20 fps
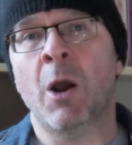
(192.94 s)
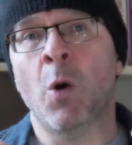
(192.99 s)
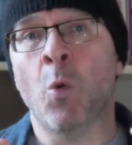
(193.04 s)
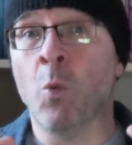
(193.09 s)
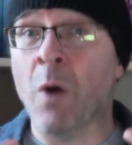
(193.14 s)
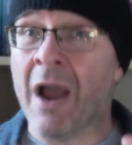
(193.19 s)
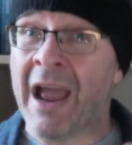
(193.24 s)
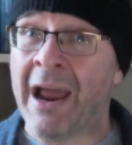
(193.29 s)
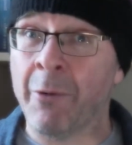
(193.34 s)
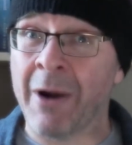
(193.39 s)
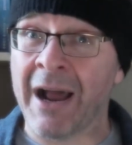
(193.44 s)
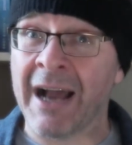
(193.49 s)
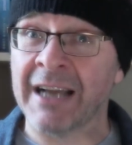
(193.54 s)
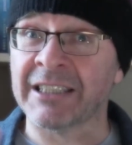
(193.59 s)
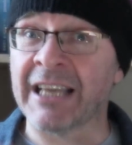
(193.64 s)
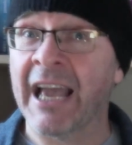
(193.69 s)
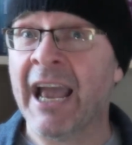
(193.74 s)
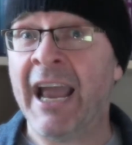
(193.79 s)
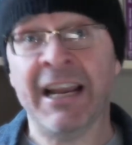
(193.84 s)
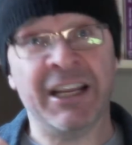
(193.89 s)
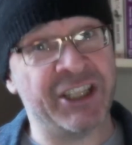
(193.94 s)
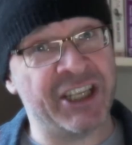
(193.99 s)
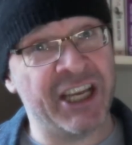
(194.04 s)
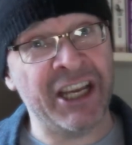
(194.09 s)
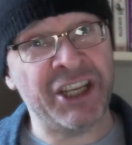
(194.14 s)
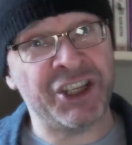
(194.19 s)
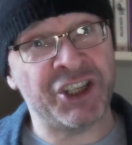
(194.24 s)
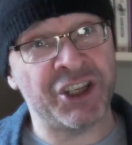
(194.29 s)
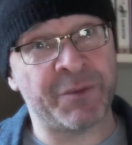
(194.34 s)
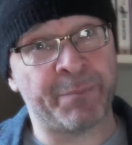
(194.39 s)
Whereas a
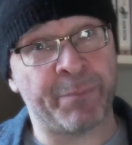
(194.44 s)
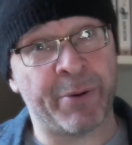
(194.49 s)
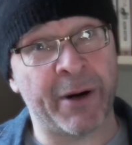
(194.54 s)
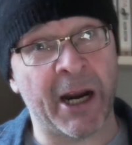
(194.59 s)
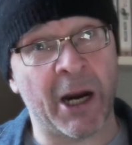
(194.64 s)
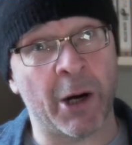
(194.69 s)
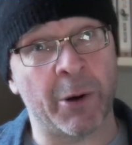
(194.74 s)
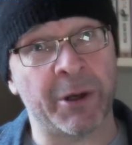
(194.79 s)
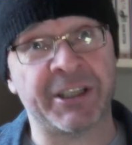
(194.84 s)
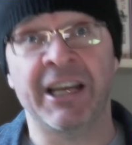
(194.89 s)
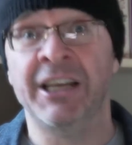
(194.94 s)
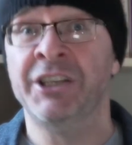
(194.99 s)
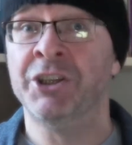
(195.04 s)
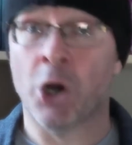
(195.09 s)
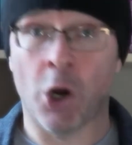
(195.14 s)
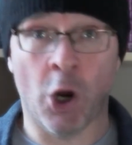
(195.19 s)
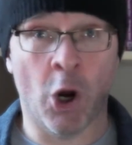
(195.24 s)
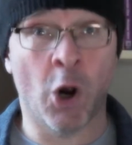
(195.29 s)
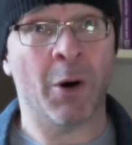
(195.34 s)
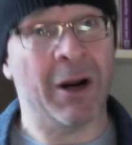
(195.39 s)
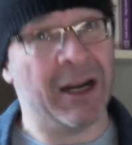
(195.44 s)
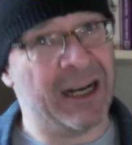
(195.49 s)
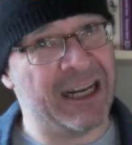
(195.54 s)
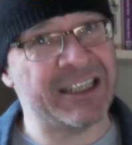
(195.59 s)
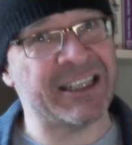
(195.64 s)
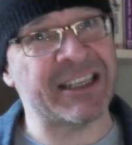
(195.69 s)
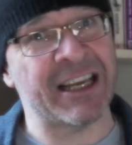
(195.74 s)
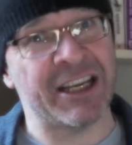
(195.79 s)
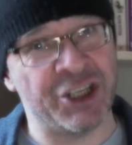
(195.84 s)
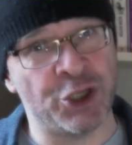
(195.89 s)
teacher's priorities, or at
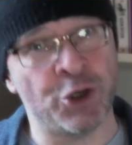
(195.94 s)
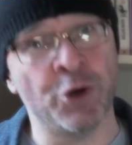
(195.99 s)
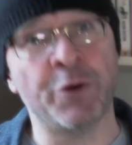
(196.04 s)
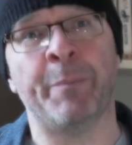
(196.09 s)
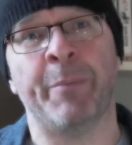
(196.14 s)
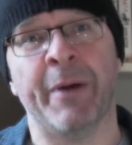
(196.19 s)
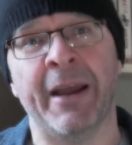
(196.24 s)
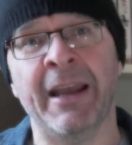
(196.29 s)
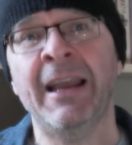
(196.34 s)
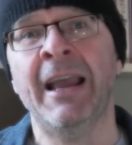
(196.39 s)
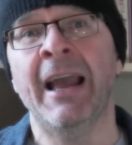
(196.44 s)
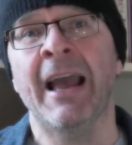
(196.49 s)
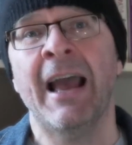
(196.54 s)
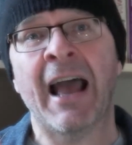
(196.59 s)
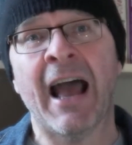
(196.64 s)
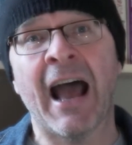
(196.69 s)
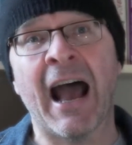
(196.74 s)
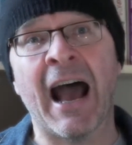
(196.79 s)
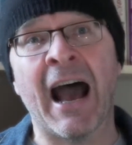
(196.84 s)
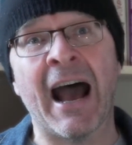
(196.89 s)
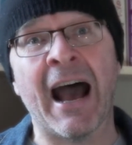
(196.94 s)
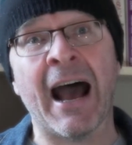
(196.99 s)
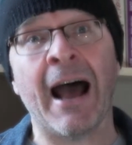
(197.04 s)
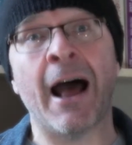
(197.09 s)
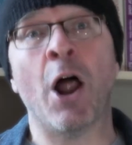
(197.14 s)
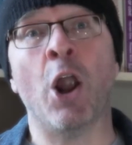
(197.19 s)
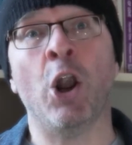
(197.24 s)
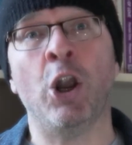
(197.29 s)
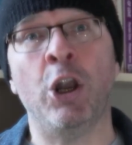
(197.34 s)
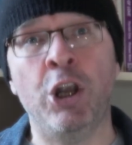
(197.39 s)
least they should be,
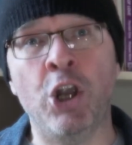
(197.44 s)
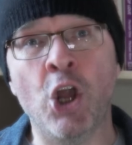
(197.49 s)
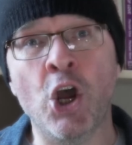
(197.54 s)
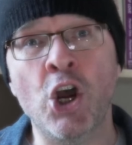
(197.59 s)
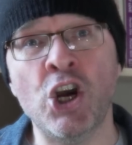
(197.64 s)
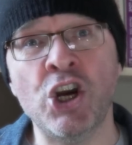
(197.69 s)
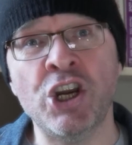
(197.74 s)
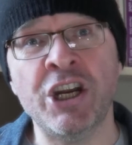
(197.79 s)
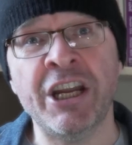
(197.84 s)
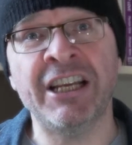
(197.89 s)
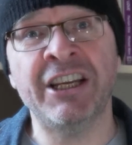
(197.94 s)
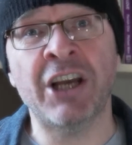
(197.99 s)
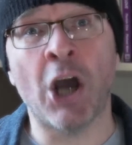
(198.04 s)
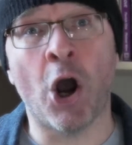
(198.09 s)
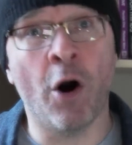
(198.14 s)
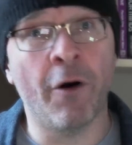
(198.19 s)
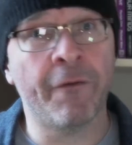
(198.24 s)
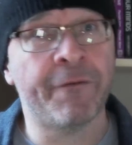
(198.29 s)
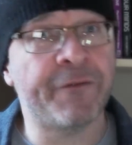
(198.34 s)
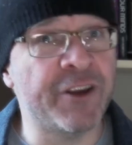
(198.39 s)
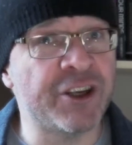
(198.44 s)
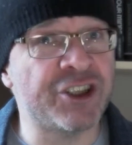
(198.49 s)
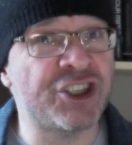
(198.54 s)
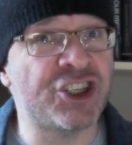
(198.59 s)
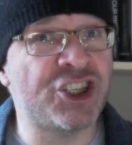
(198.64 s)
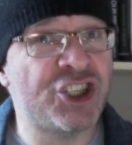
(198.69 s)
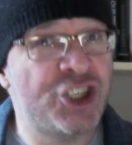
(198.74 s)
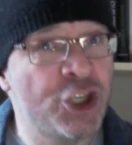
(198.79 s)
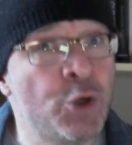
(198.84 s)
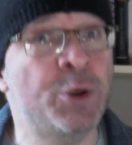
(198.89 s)
are learning of the
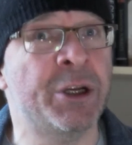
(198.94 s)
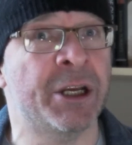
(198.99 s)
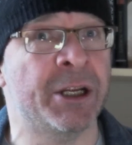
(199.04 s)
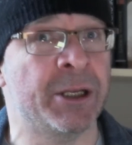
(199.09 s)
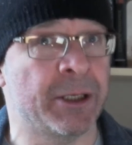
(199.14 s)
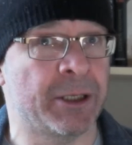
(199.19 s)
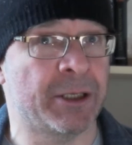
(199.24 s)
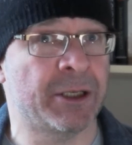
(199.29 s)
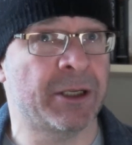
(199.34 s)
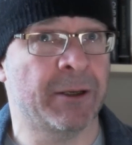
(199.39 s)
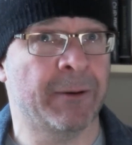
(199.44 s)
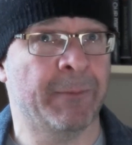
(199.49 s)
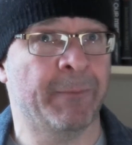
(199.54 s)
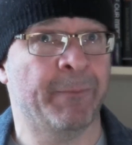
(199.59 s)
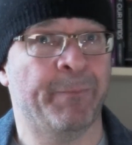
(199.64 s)
student.